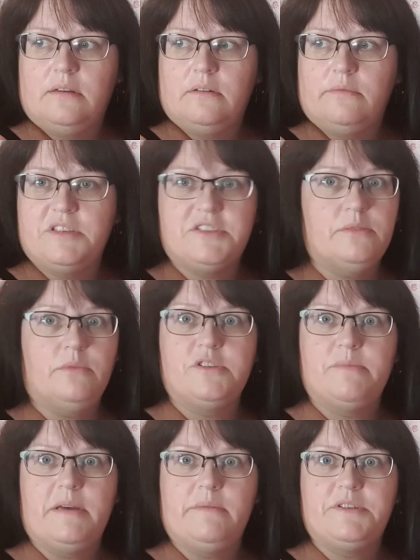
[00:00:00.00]
We still want
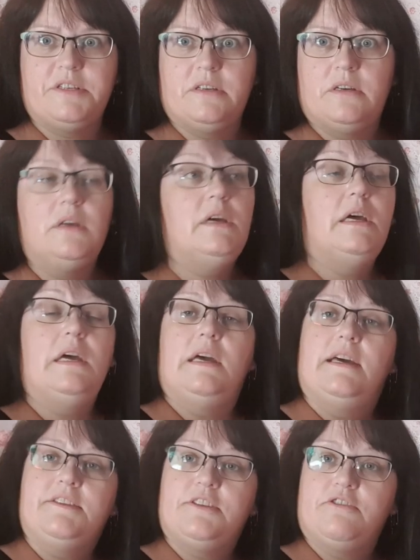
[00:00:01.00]
to be able
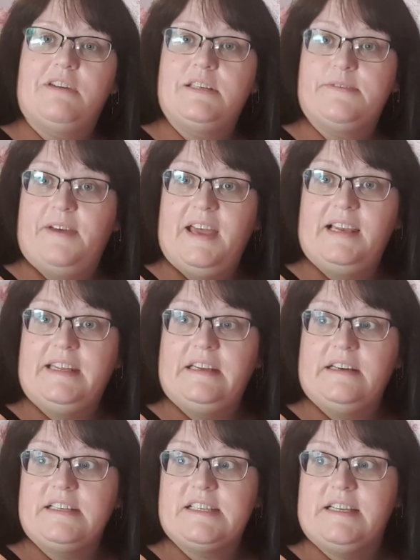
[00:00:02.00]
to dress fairly
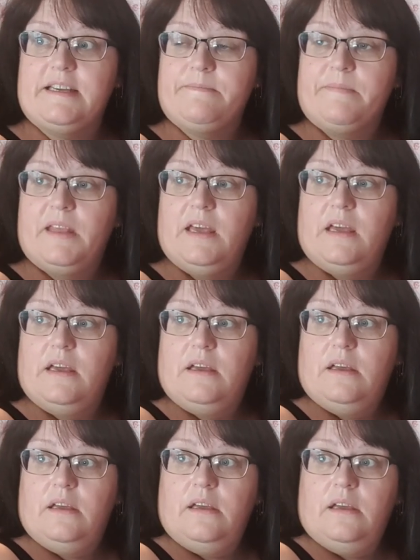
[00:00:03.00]
nicely.
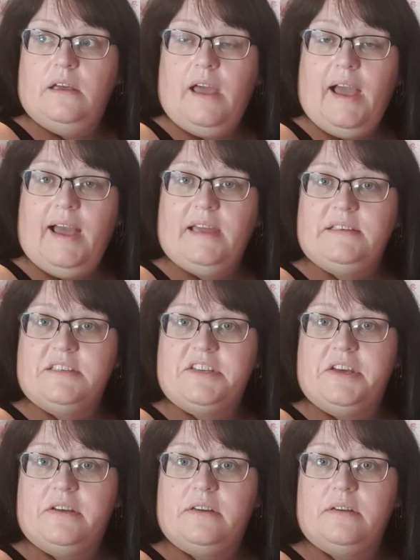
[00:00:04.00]
And
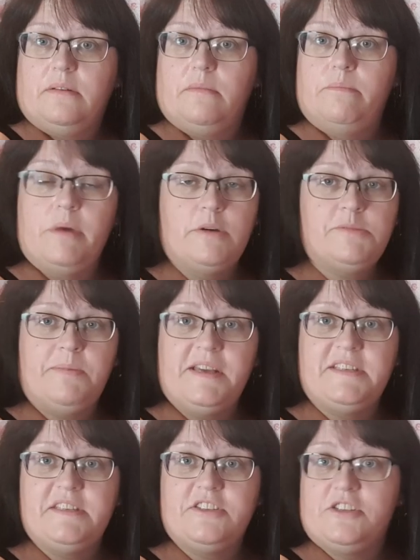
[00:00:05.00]
most
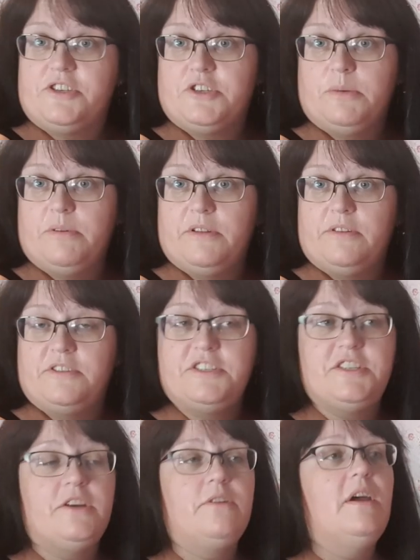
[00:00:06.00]
places just stop at
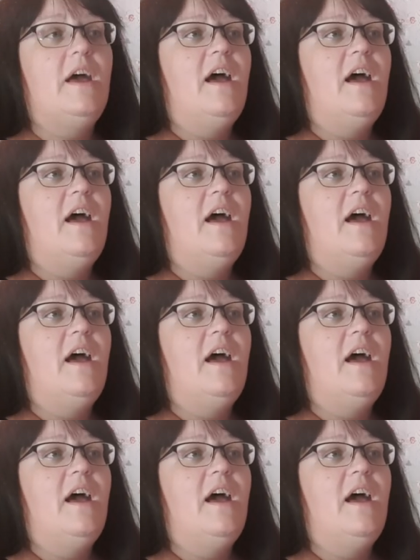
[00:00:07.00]
32.